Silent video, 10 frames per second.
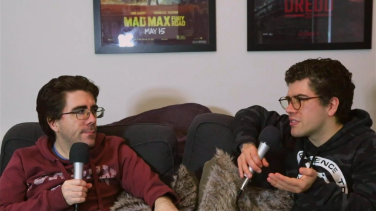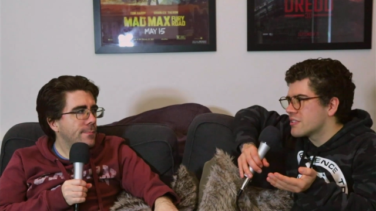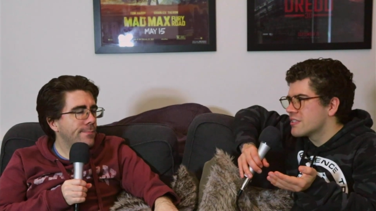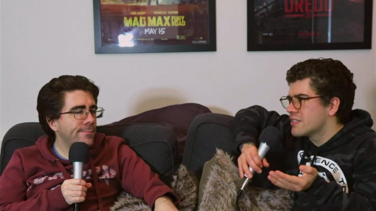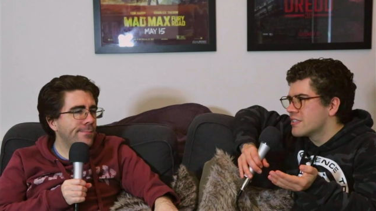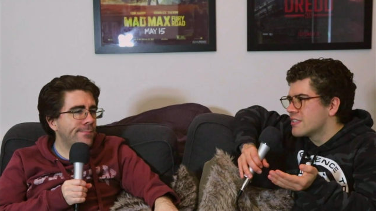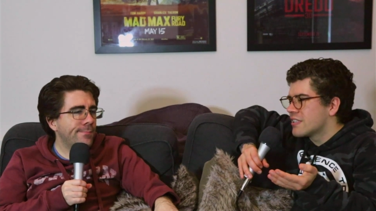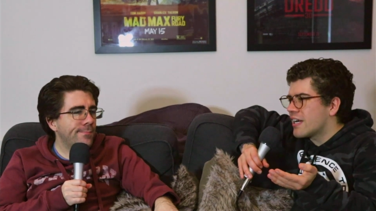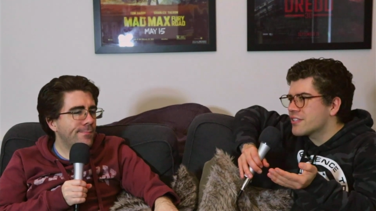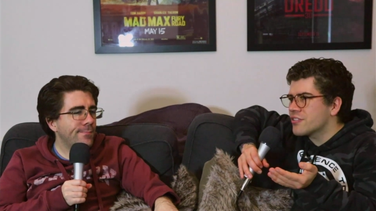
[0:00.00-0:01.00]
Speaker 1: Mm.
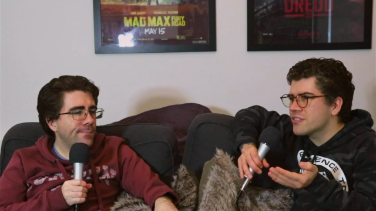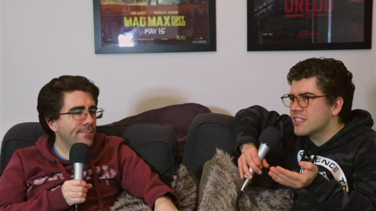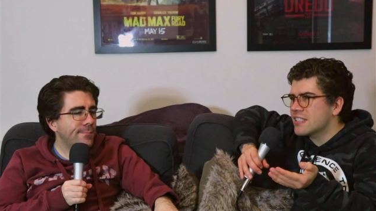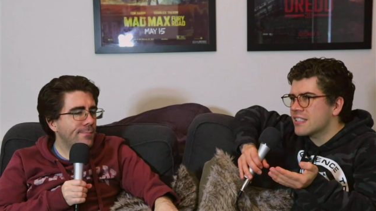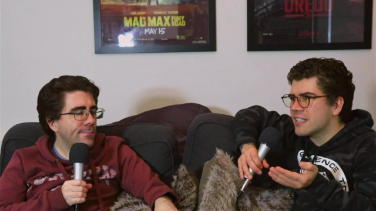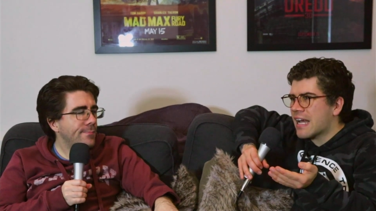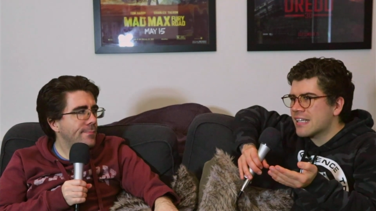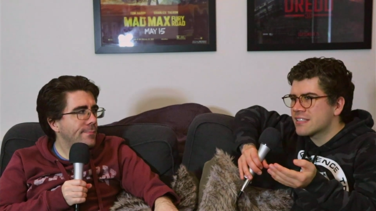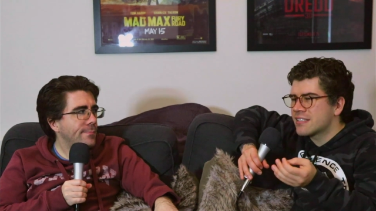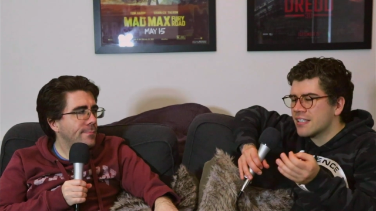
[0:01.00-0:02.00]
I don't think it has
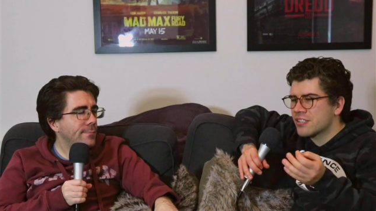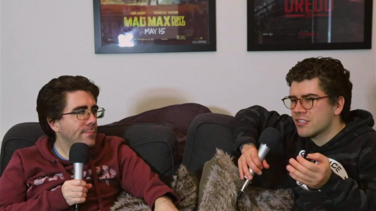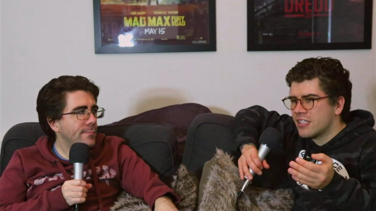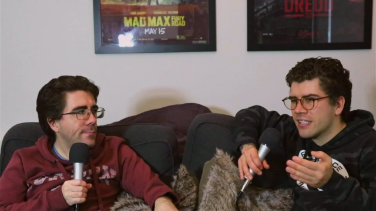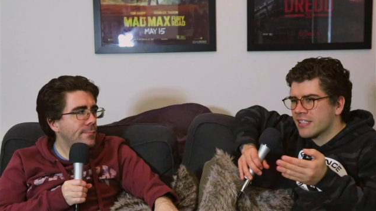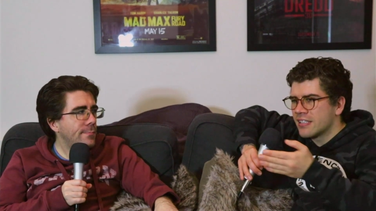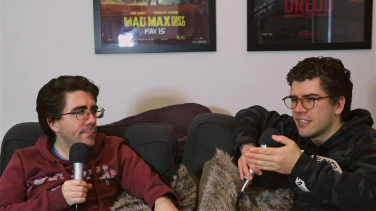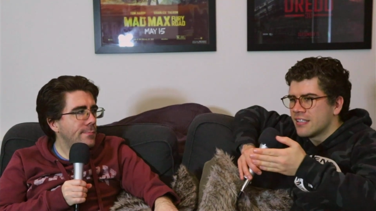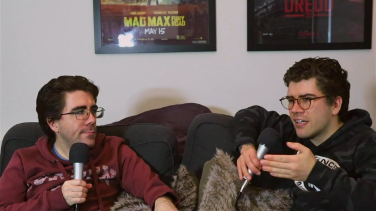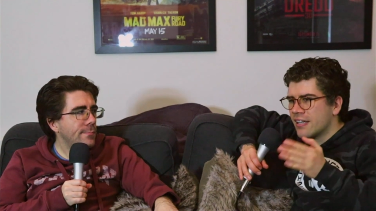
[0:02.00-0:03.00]
such like
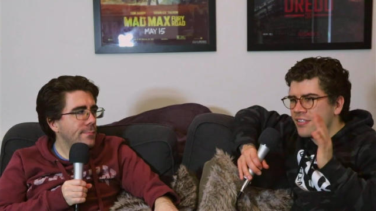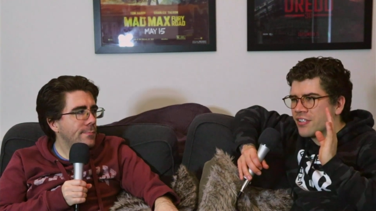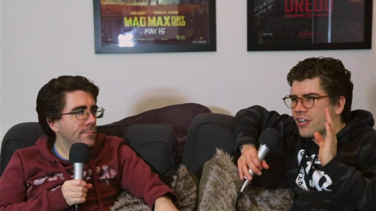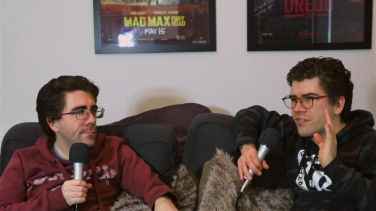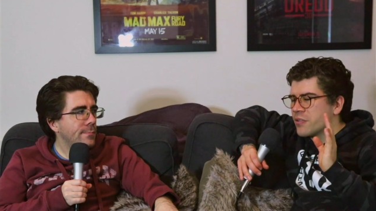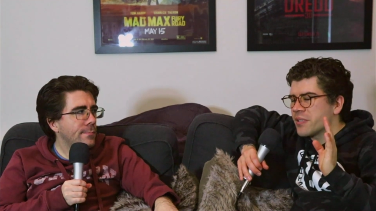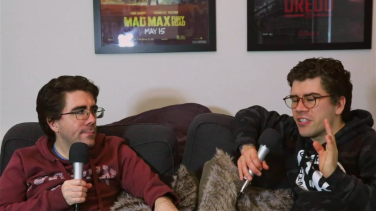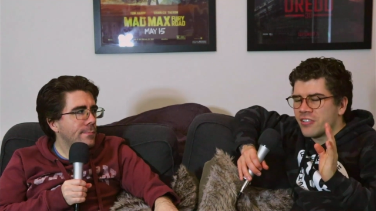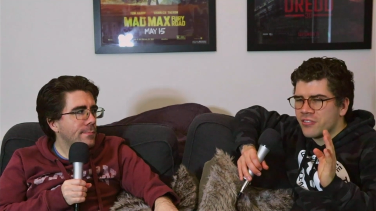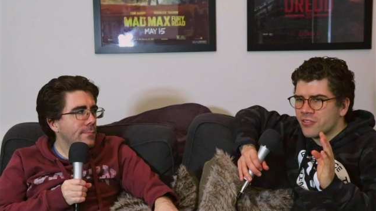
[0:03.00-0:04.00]
I don't know. I've not been on
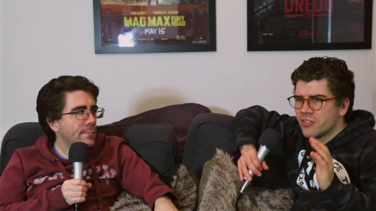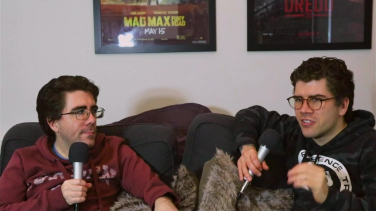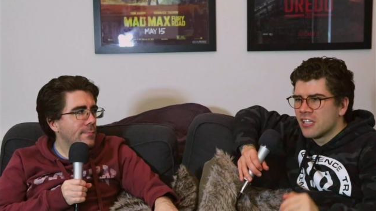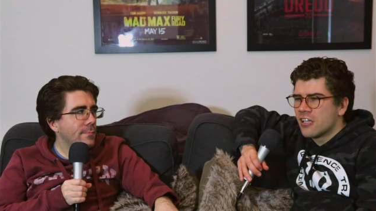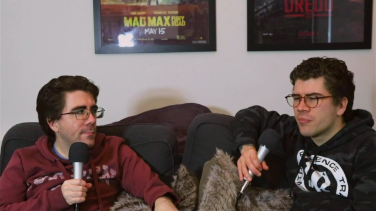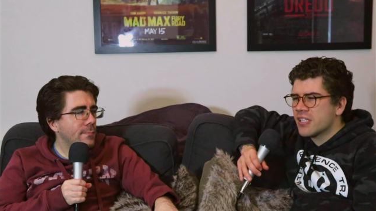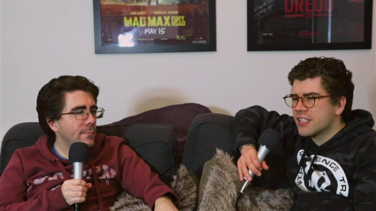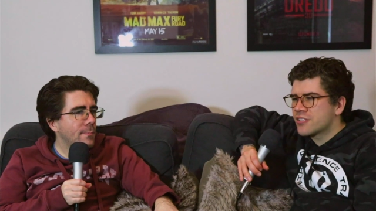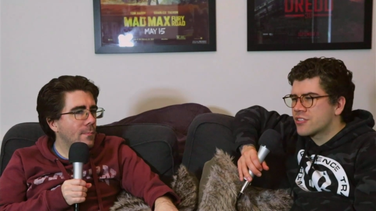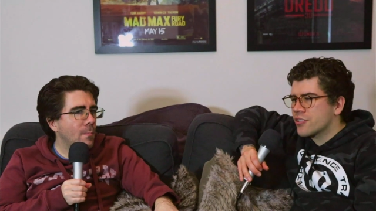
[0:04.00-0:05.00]
a cruise, but I
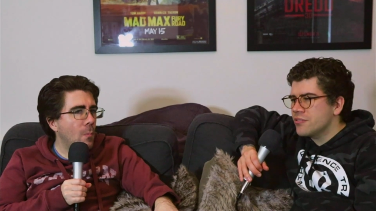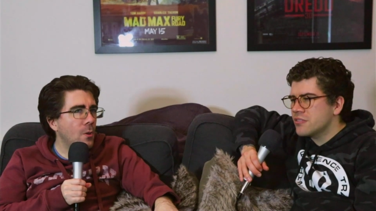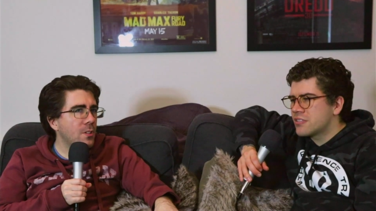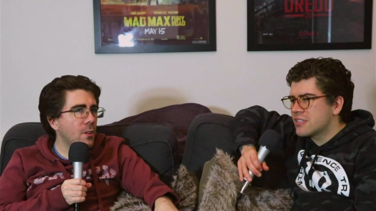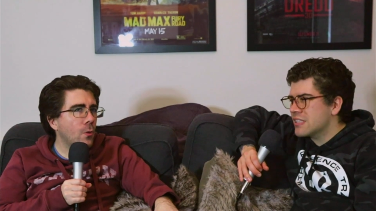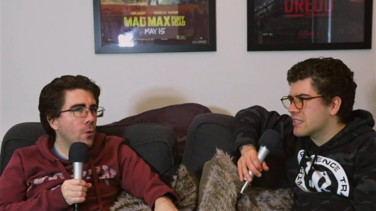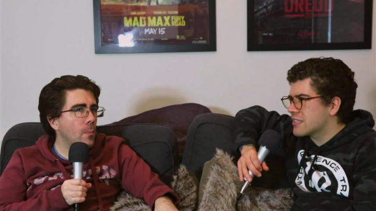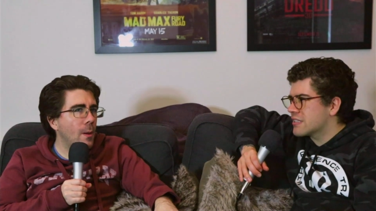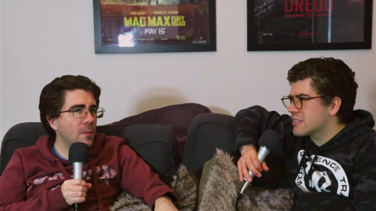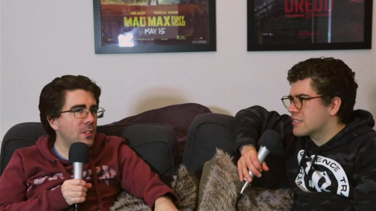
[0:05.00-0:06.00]
don't most think... of
Speaker 2: the crew
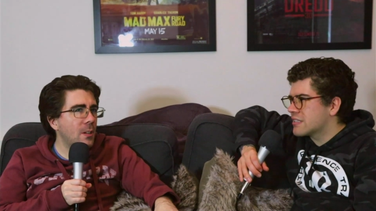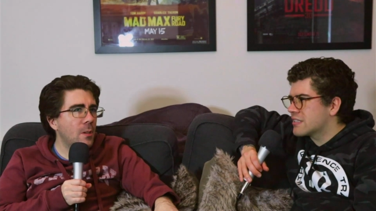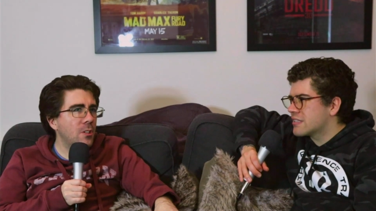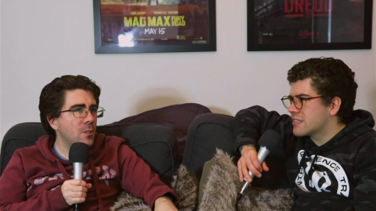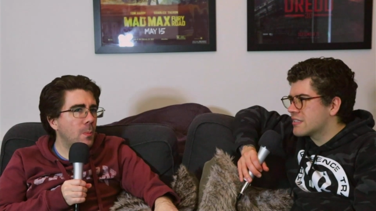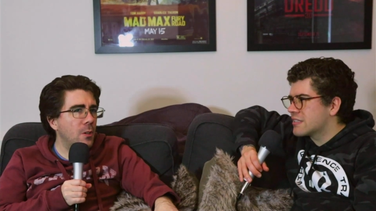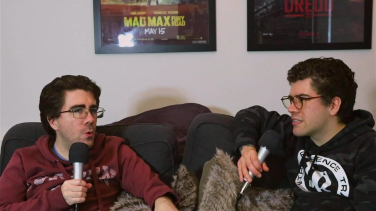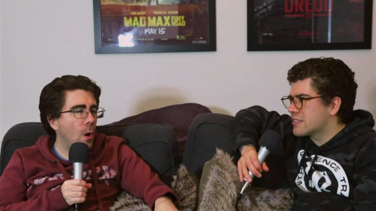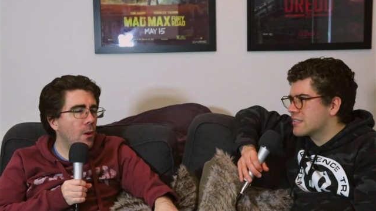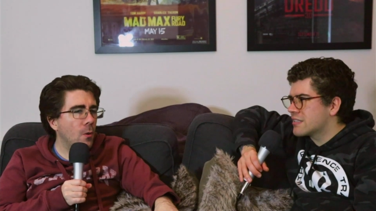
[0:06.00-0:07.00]
members seem to just be
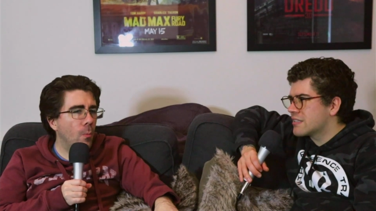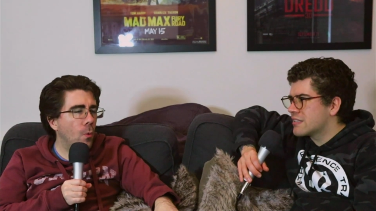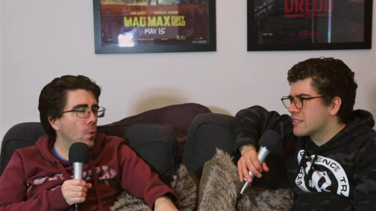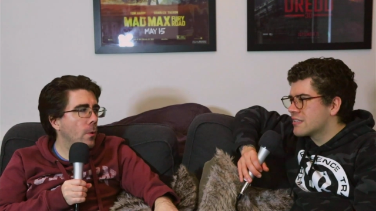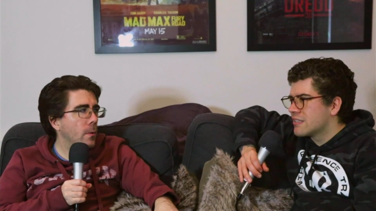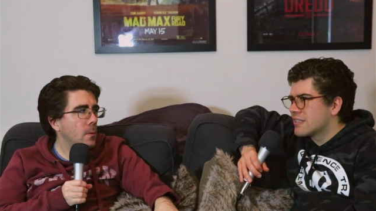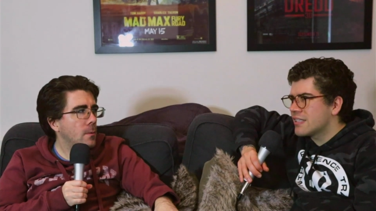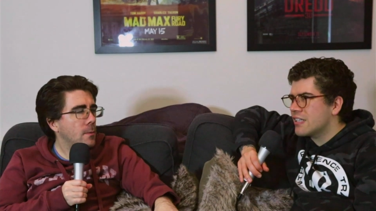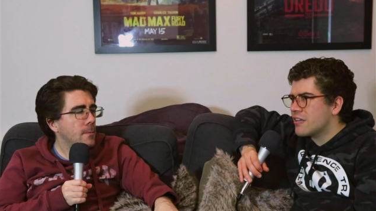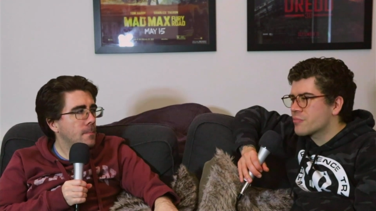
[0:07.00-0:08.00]
drunk aboard. bored.
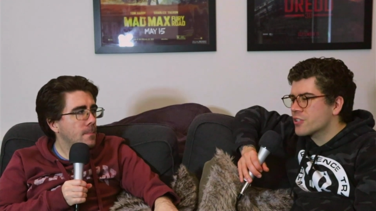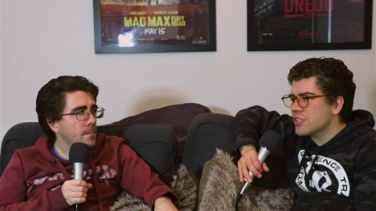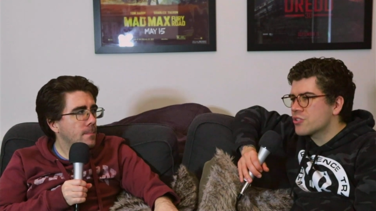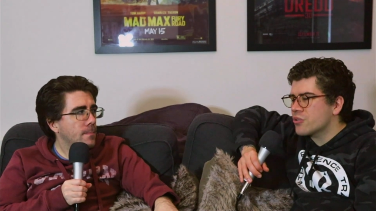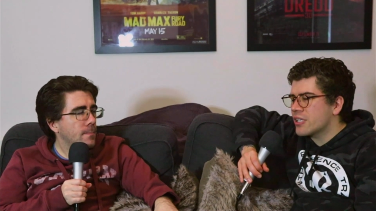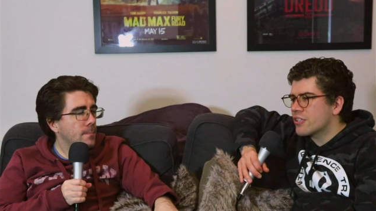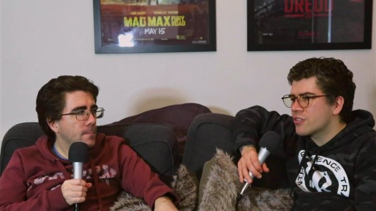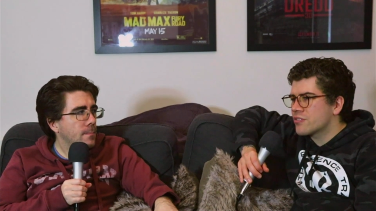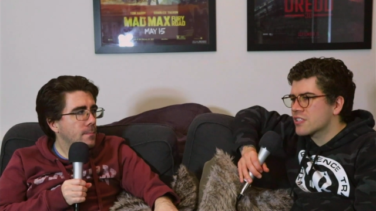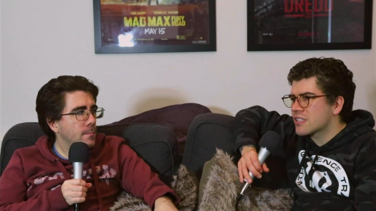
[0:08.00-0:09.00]
Speaker 1: Yeah, I'm pretty sure he could have
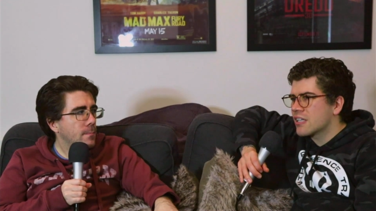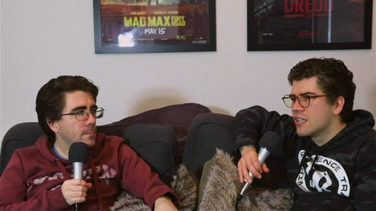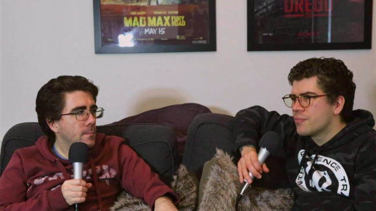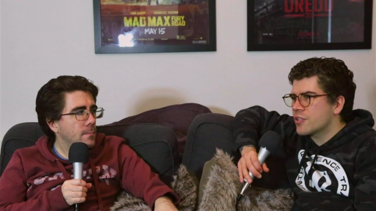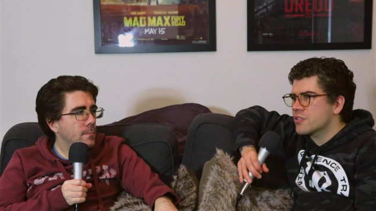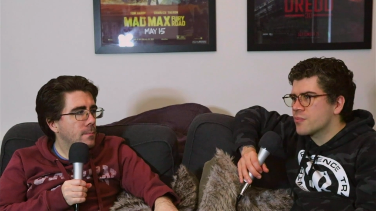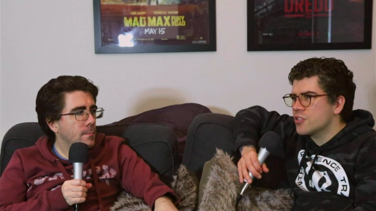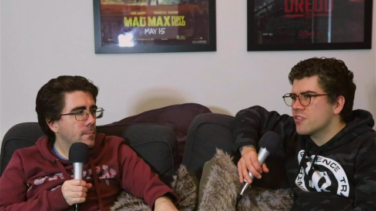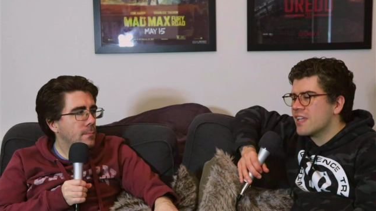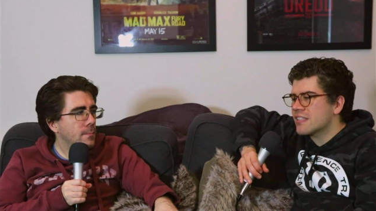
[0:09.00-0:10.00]
just because most of
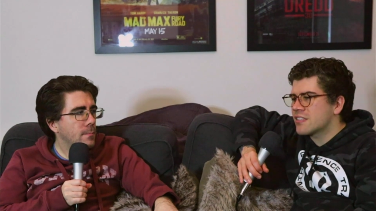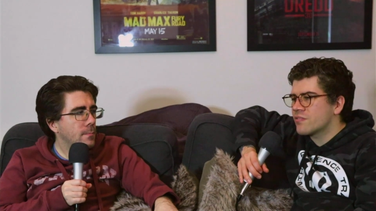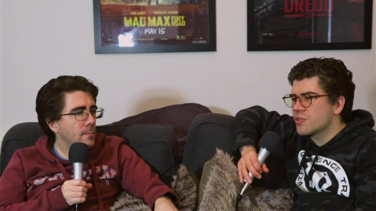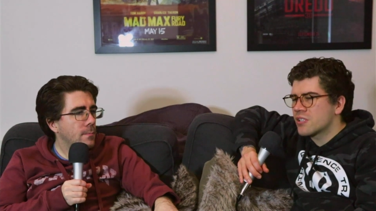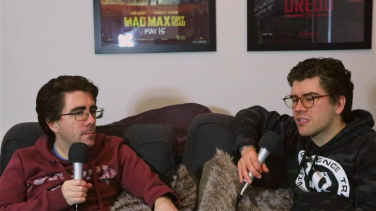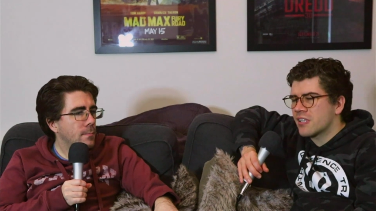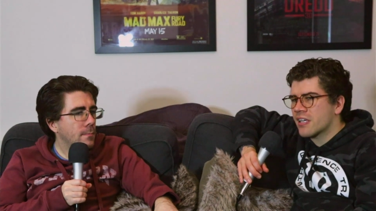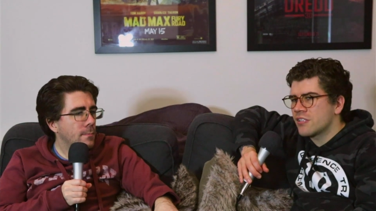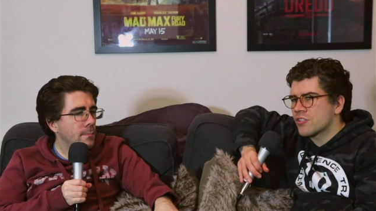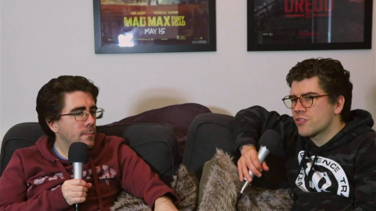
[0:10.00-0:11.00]
that stuff was just like
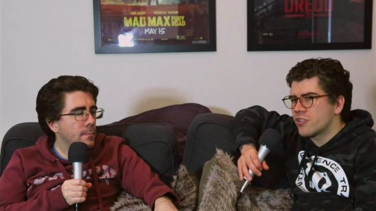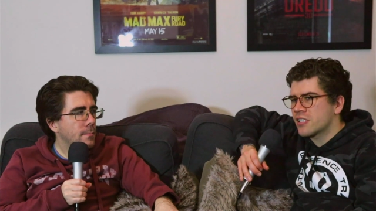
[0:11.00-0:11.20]
electronic